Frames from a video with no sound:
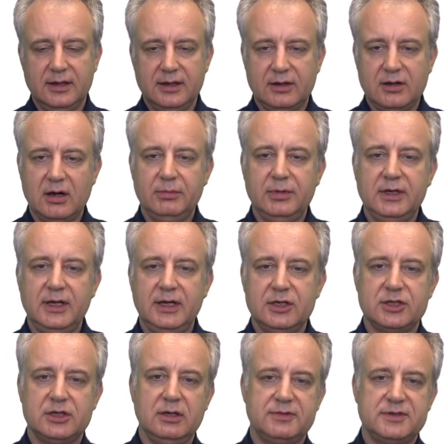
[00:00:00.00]

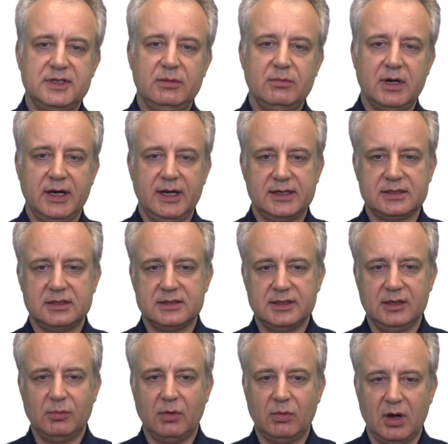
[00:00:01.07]
combination of sigma x and
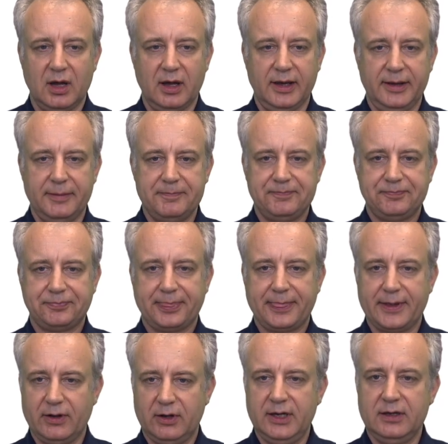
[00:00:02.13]
sigma y.
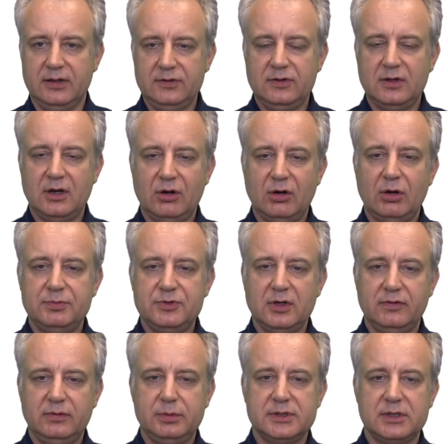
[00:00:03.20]
Okay, these are our
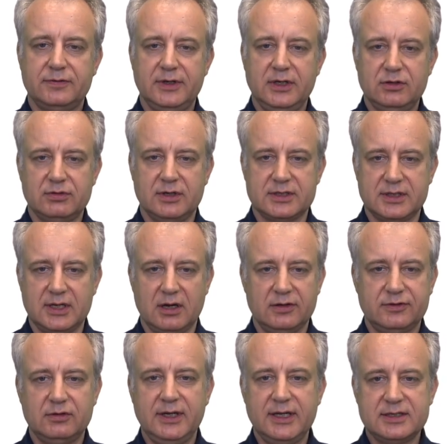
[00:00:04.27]
observables of interest now.
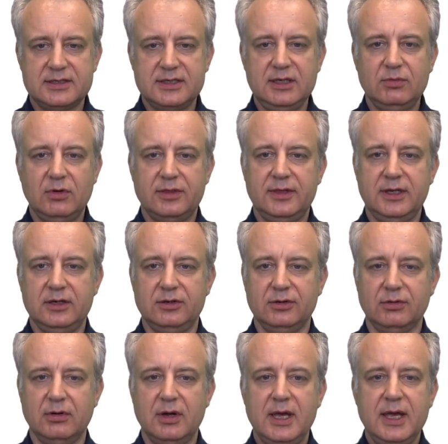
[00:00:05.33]
So let's see what they
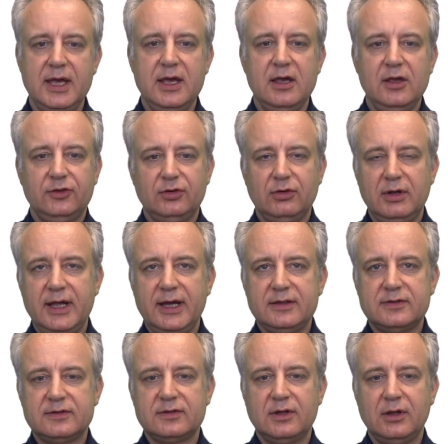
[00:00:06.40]
do. So
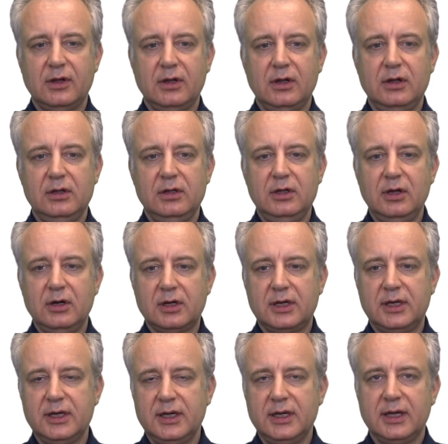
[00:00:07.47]
let's
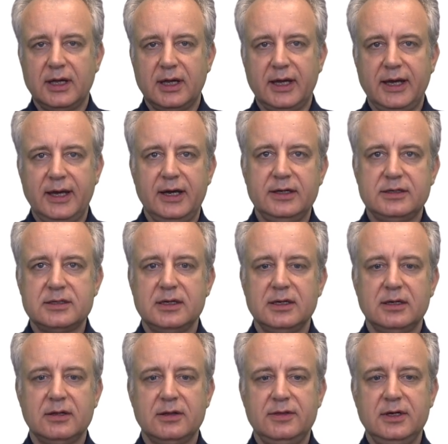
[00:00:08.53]
look at
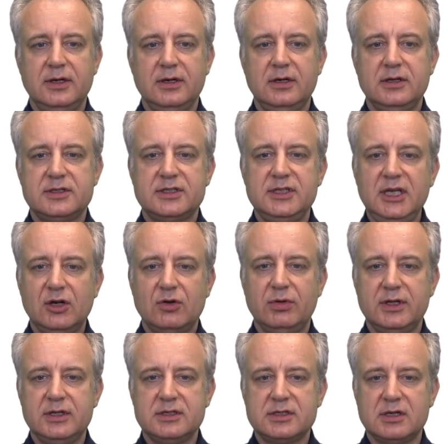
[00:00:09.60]
the
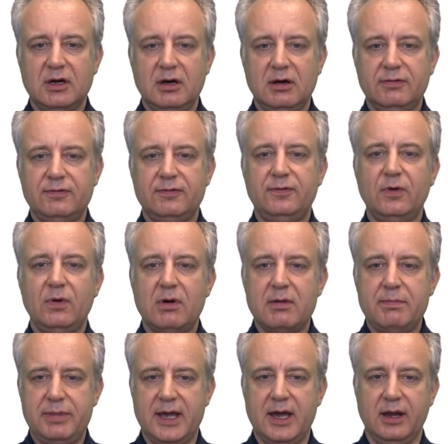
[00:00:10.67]
sequence of 4
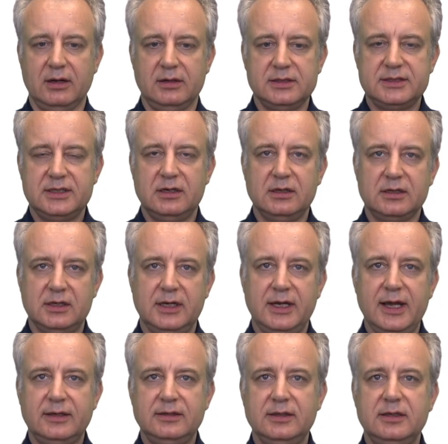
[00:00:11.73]
panels that are
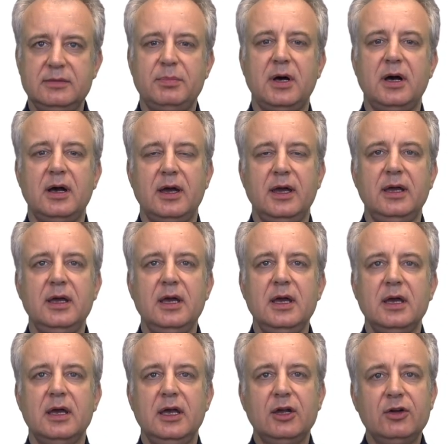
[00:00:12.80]
connected by
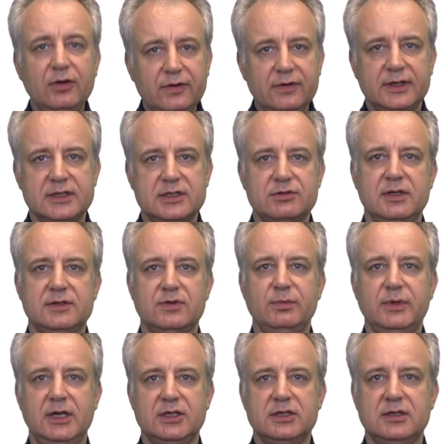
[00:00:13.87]
equivalence
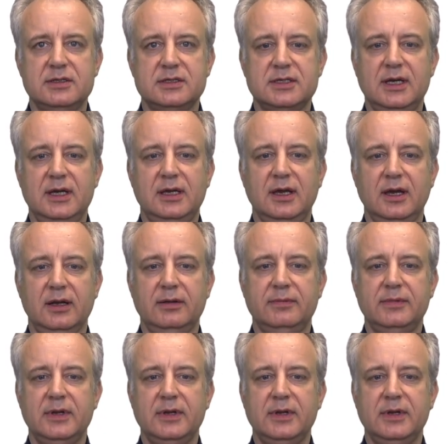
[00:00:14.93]
transformations again.